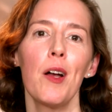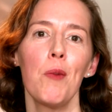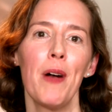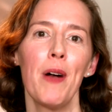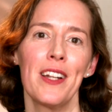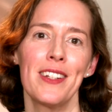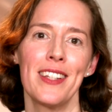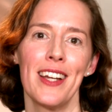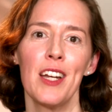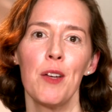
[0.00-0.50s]

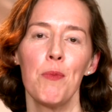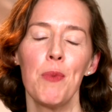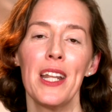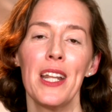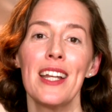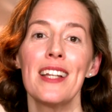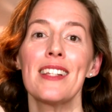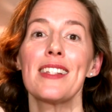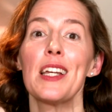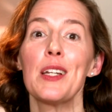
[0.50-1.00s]
about
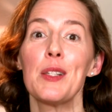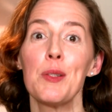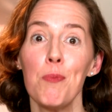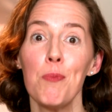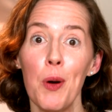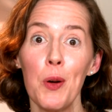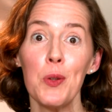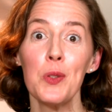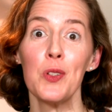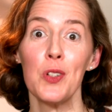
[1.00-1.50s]
diabetes is
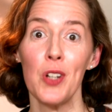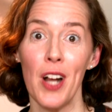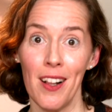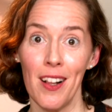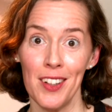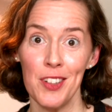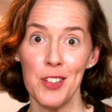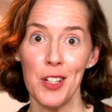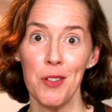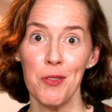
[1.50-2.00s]
most
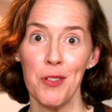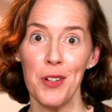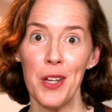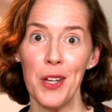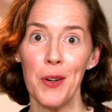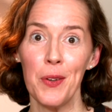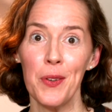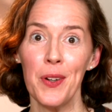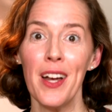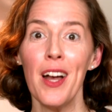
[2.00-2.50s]
challenging for
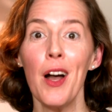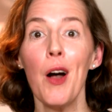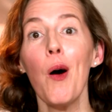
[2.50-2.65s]
you.